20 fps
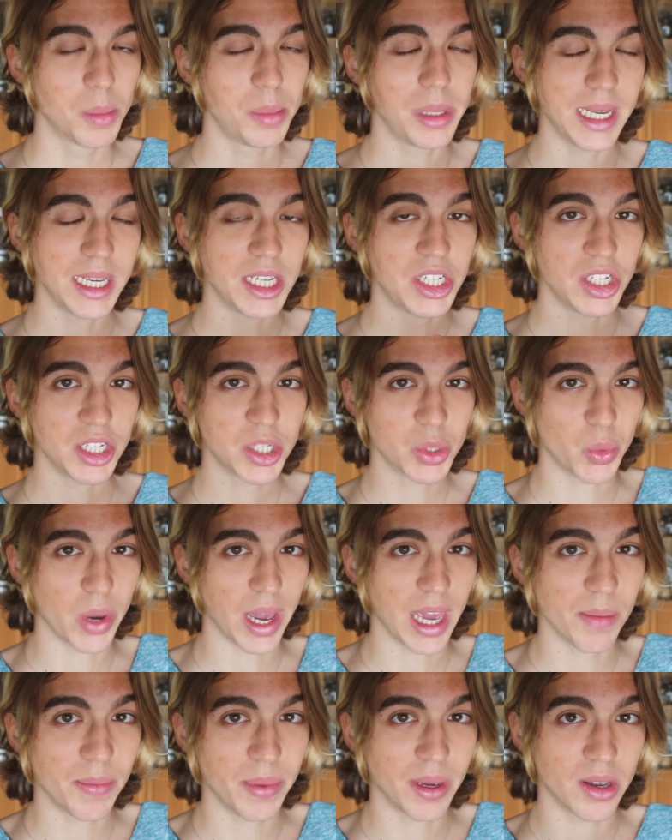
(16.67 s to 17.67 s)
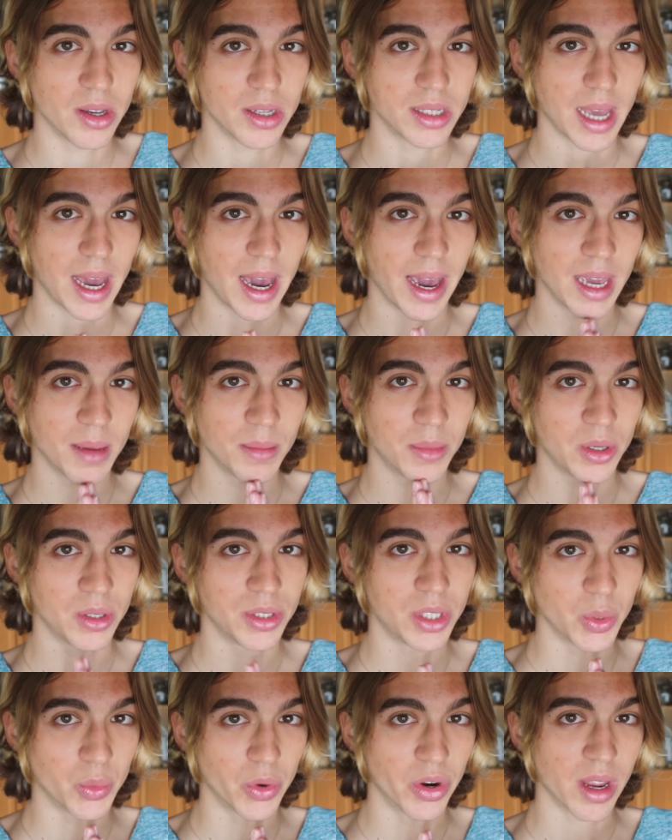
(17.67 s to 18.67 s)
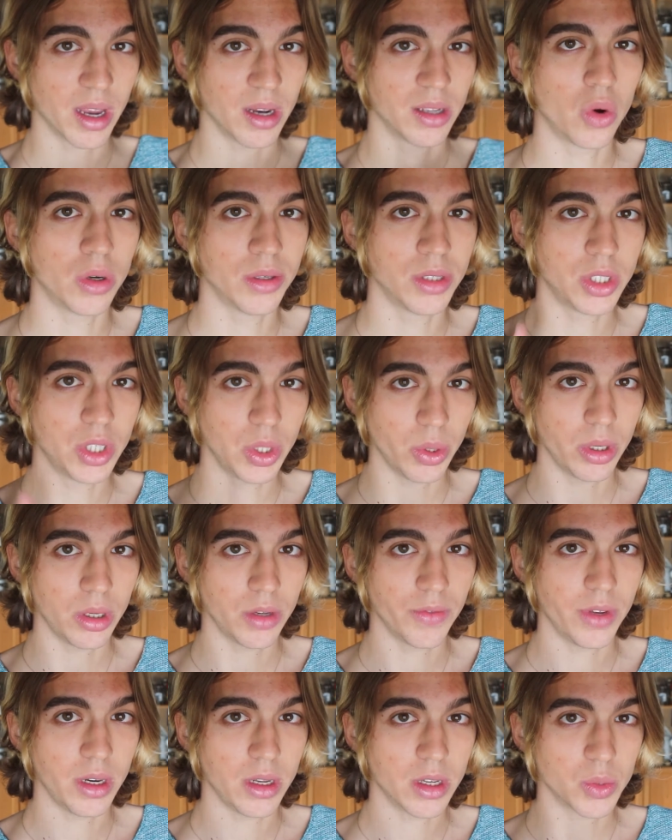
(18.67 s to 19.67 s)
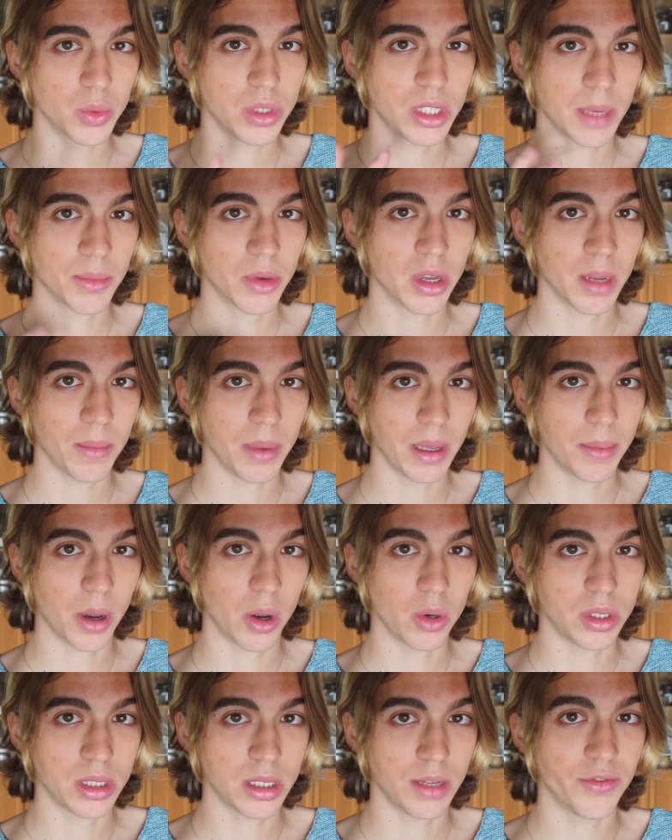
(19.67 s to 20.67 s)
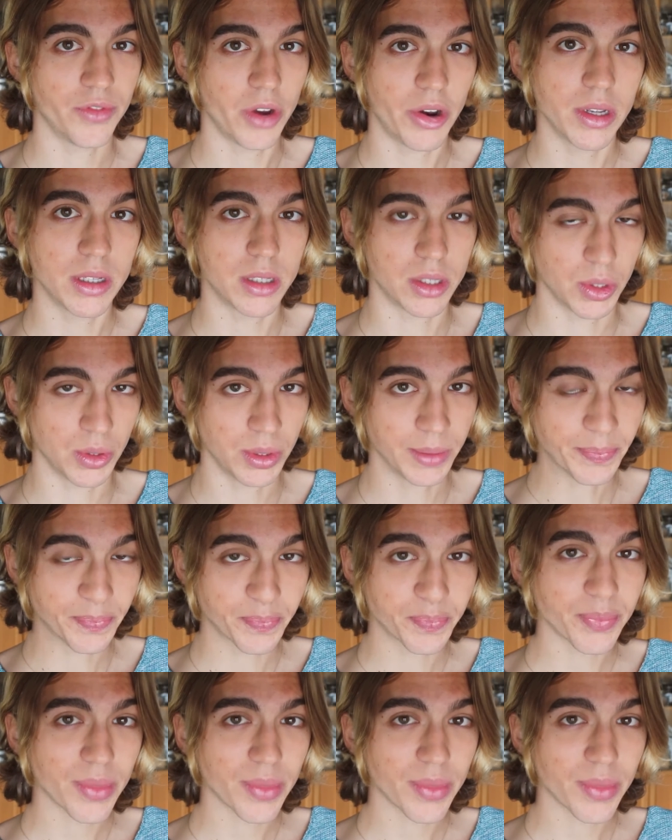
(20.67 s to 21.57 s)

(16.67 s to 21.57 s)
please just wait, because I am also working on 2 new videos which I'm going to be posting very soon,